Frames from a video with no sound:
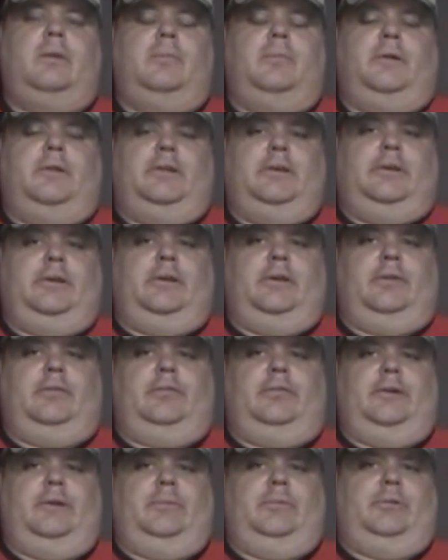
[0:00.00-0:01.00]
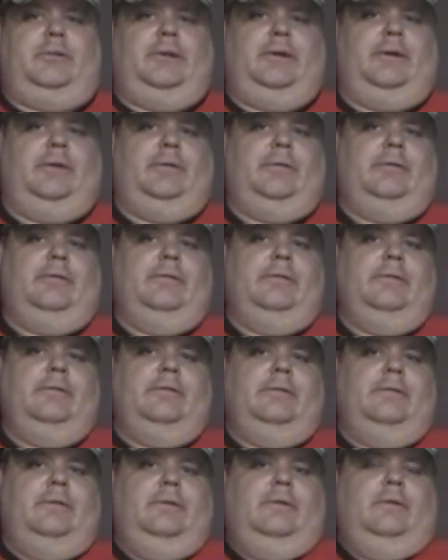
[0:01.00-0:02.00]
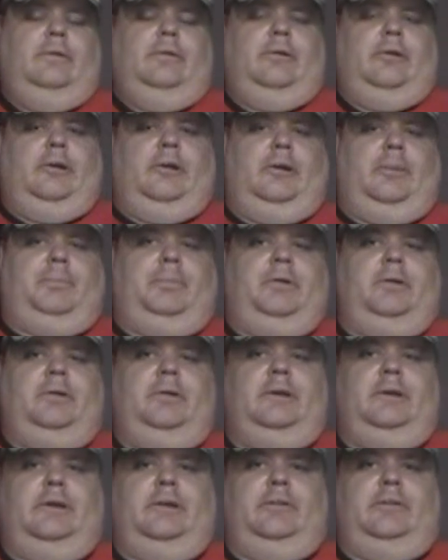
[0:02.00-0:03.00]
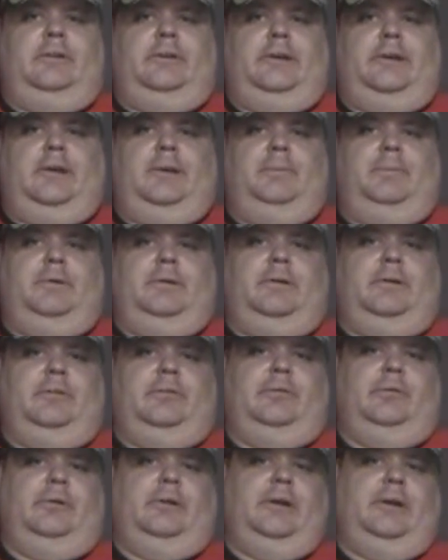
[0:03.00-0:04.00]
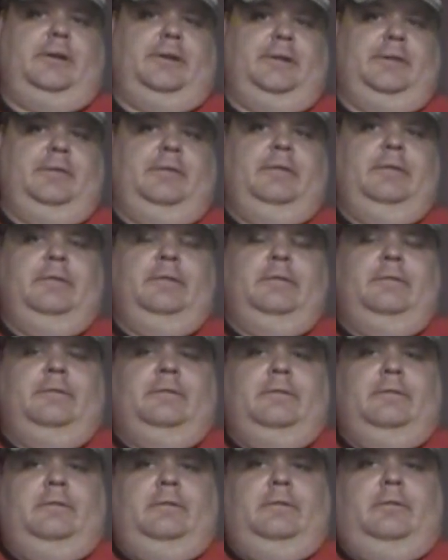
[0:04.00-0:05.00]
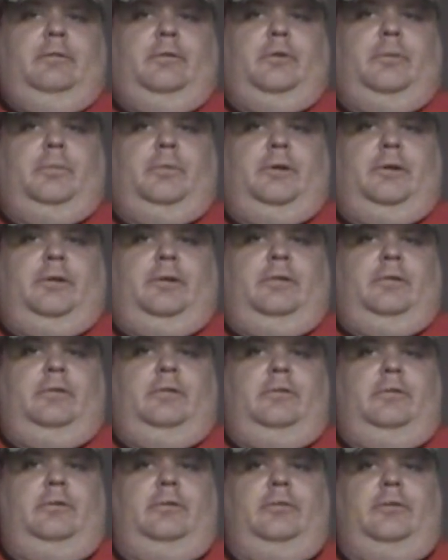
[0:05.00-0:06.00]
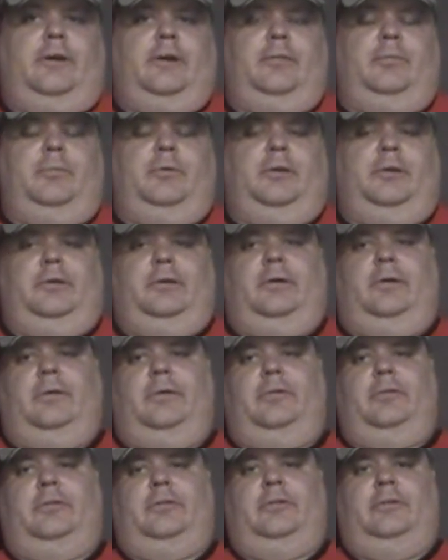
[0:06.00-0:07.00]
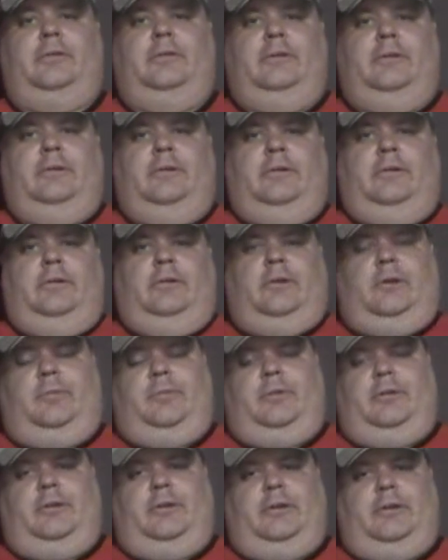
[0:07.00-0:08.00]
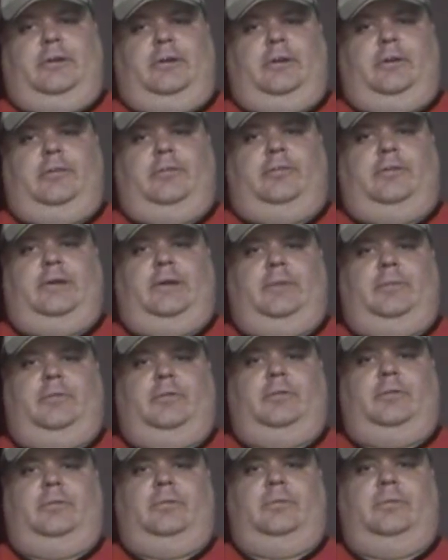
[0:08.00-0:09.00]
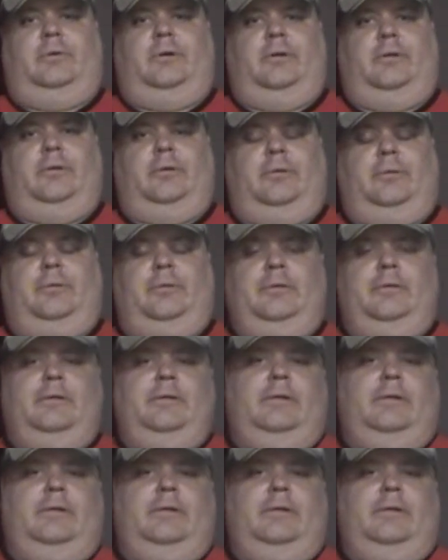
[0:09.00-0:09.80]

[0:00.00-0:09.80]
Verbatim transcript: But the Calgary Flames are now right up against the cap because they're adding four point two five million dollars coming to the Calgary Flames, although